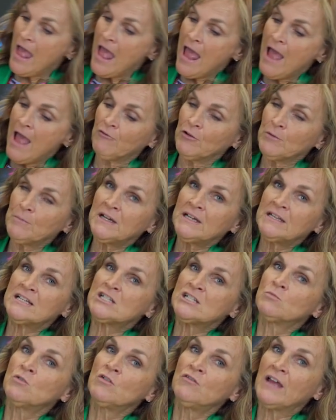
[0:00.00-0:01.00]
everybody
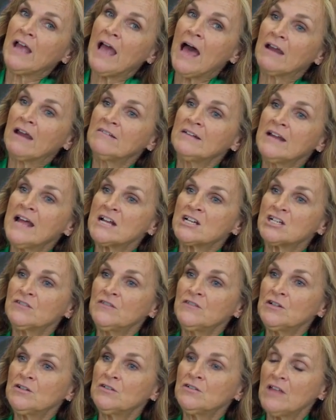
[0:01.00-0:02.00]
that's moving out of
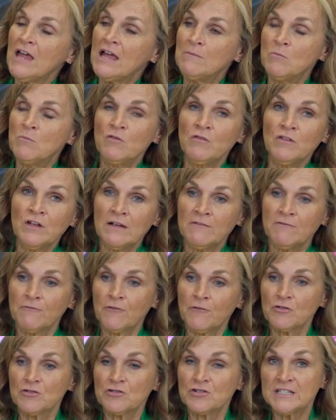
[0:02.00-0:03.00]
Nashville and moving
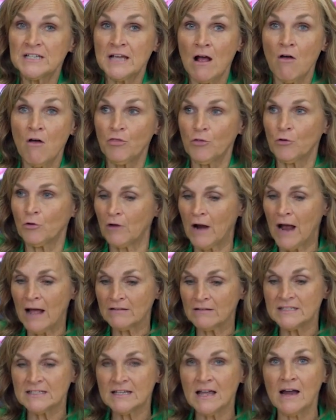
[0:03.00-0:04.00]
further south or
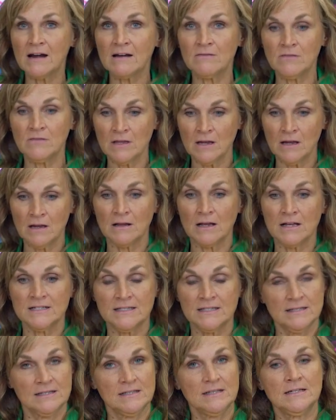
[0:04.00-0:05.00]
outside of because
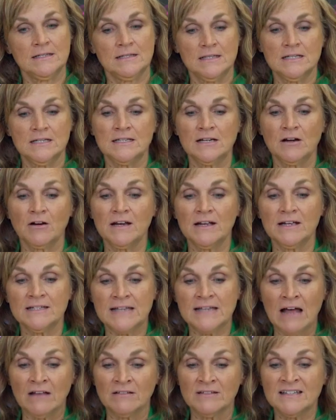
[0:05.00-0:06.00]
this area is
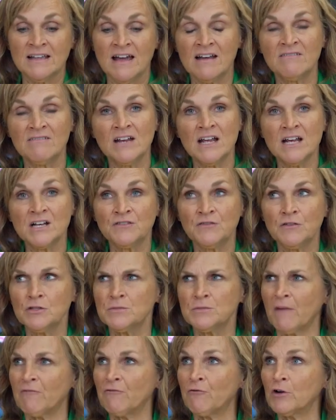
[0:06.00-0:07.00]
outside of Nashville. It's
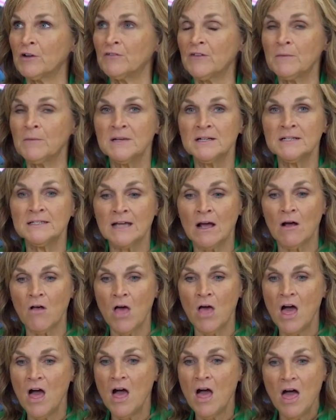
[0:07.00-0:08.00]
about 45 minutes out.
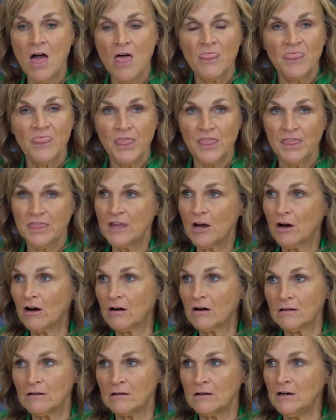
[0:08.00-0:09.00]

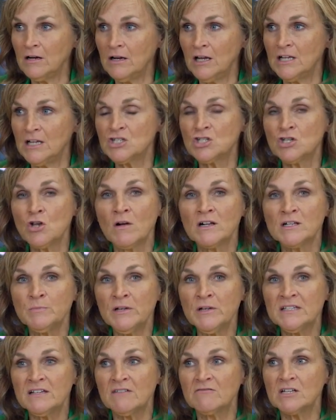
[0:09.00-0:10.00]
It's so
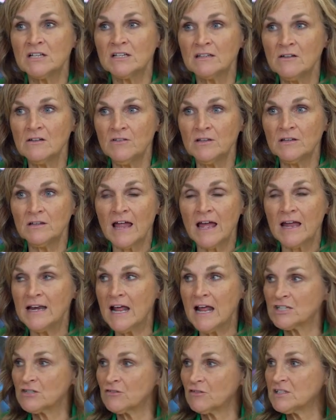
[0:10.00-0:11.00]
expensive to live in
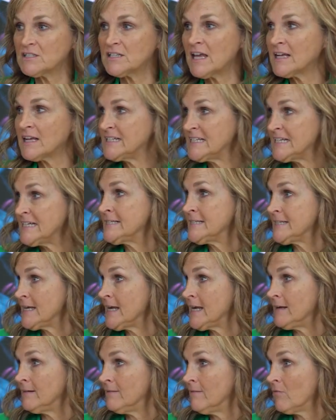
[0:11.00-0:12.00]
Nashville. It's like
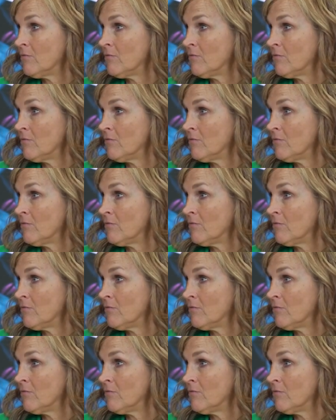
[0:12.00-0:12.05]
DC.